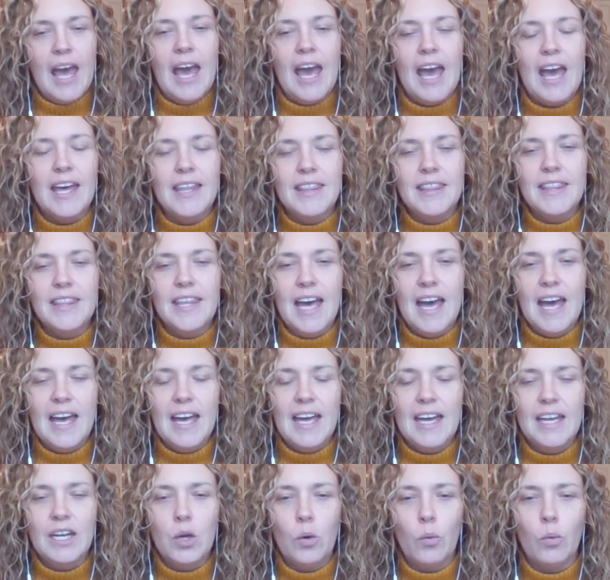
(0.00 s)
And
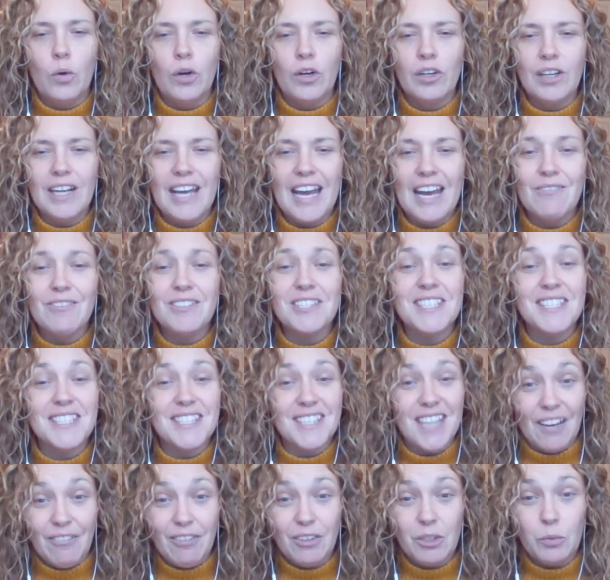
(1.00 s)
then we're going to have a
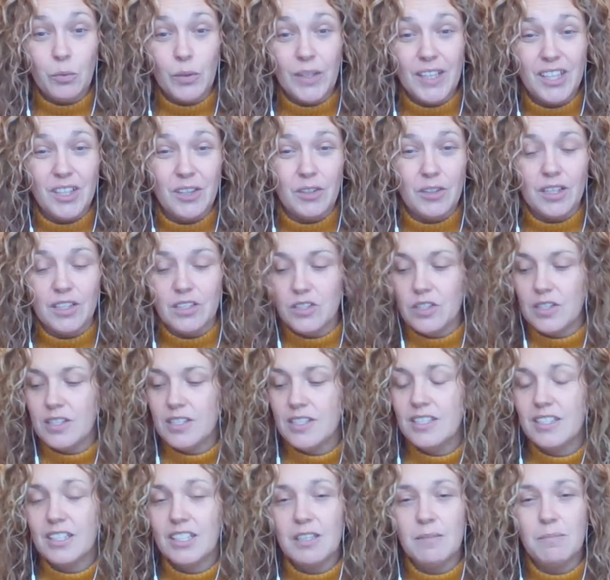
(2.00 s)
7-week unit. So
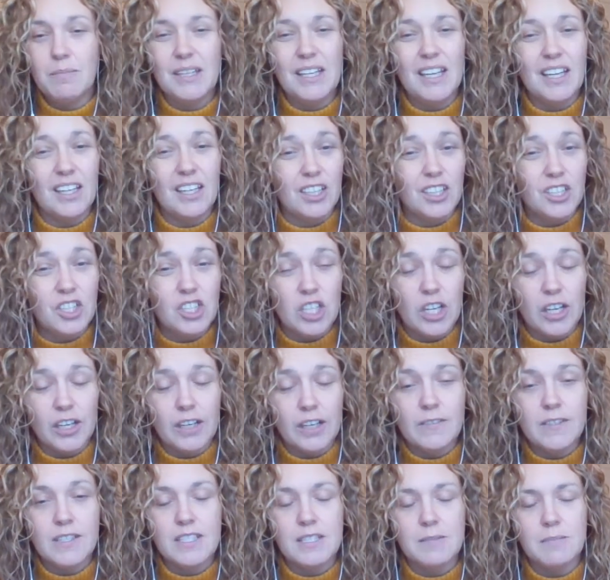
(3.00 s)
this is going to be a good chunk
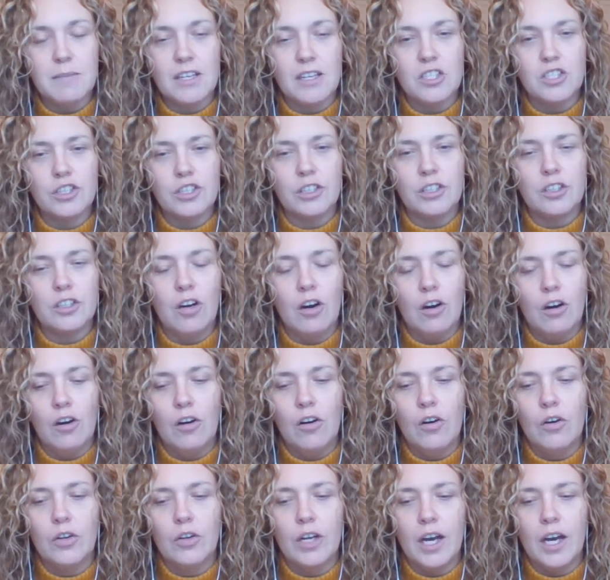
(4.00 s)
of the semester
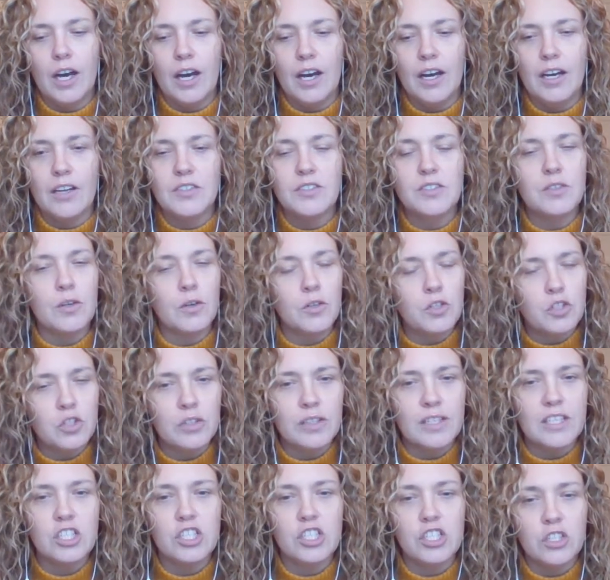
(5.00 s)
called
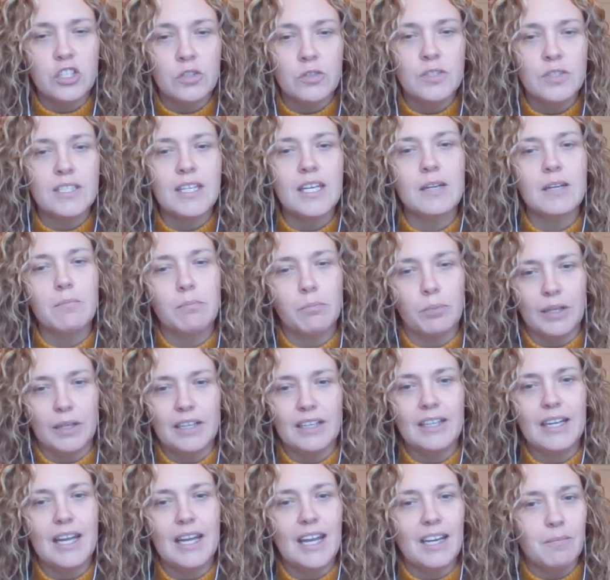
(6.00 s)
Social Issues in
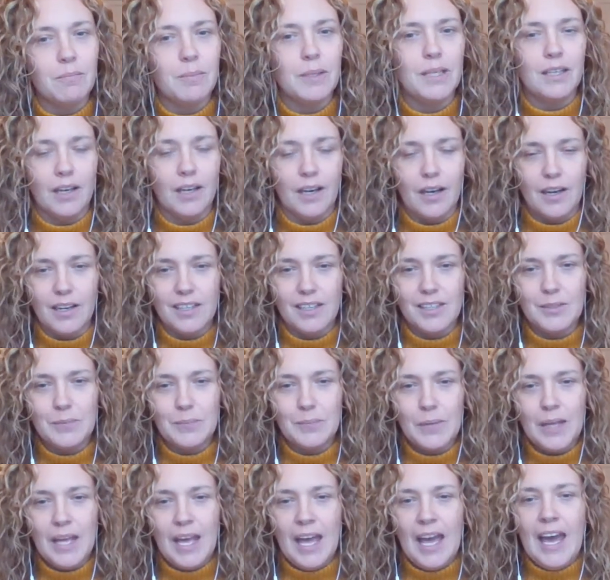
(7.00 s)
Britain and Beyond.
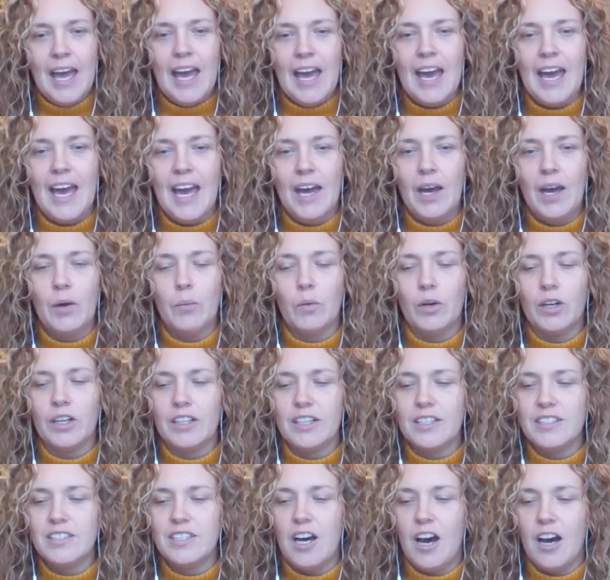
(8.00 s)
And we're
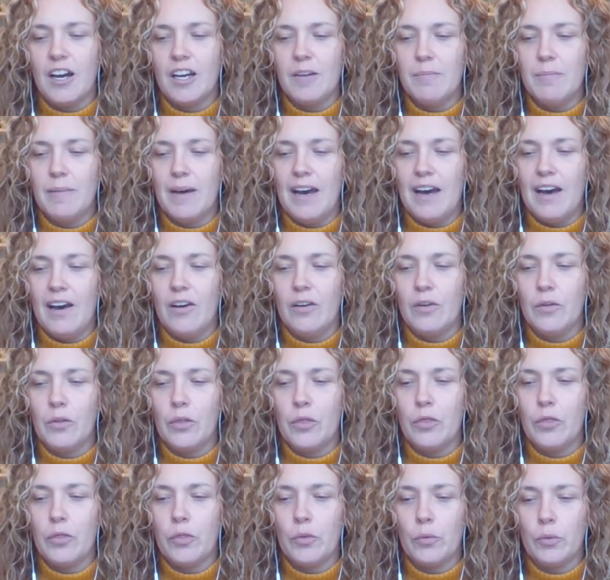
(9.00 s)
going to talk about
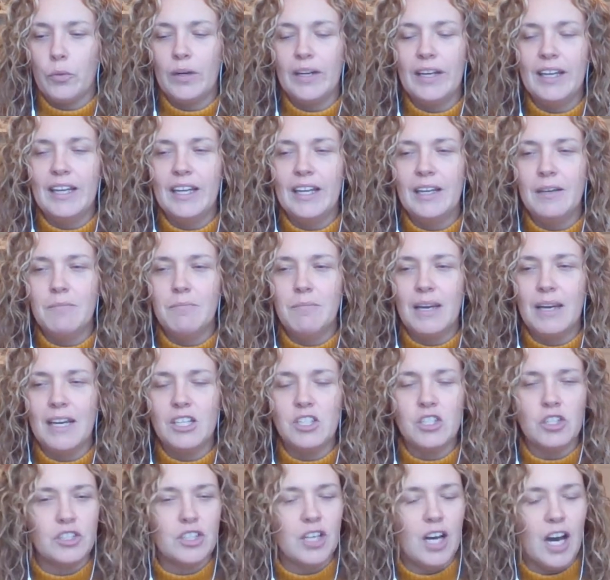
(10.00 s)
3
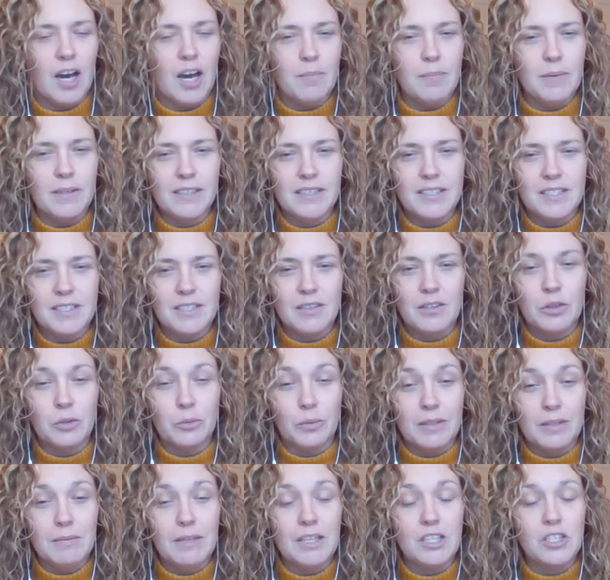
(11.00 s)
major topics,
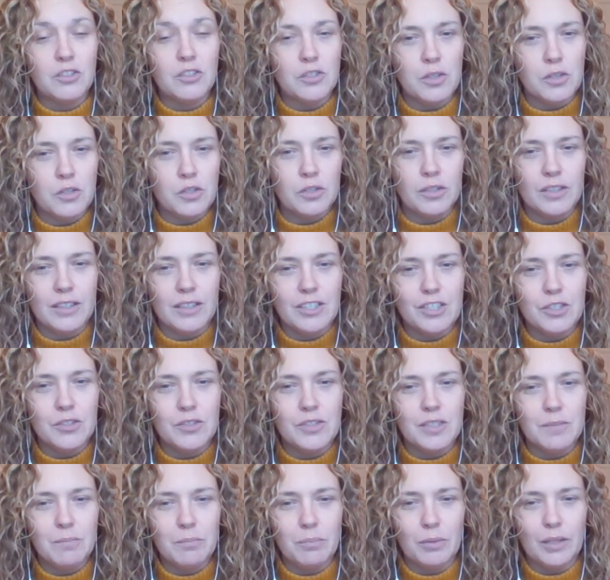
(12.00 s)
3 major social
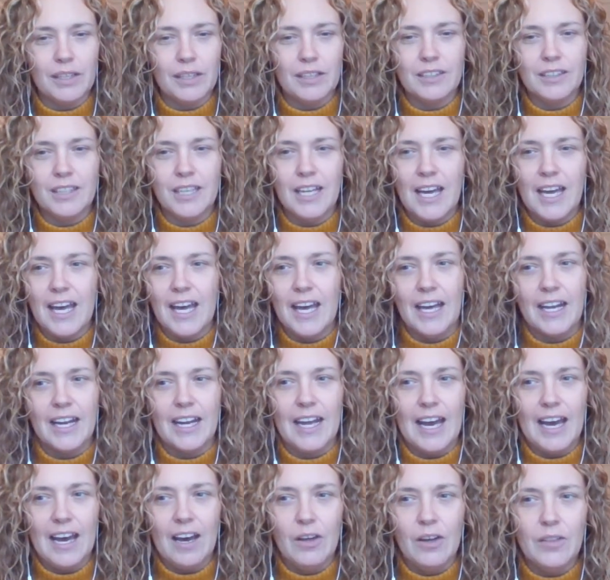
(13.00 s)
issues in Britain and
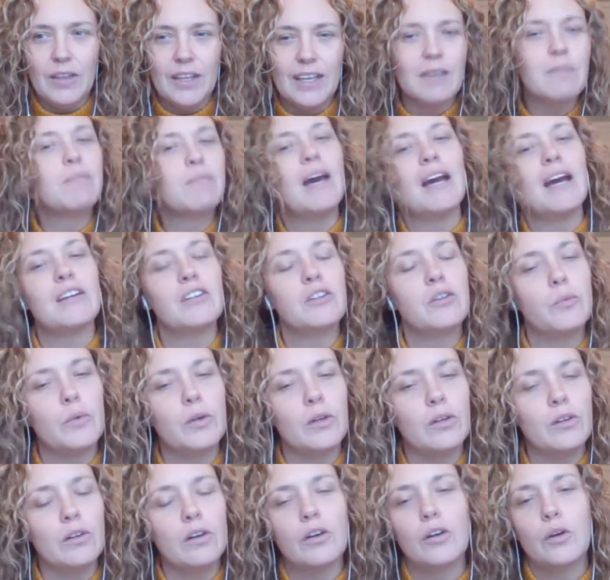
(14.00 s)
how they impact the
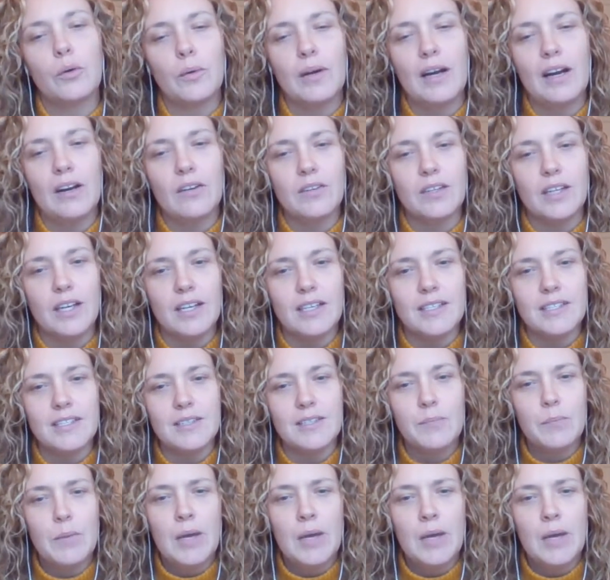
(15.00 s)
world around us.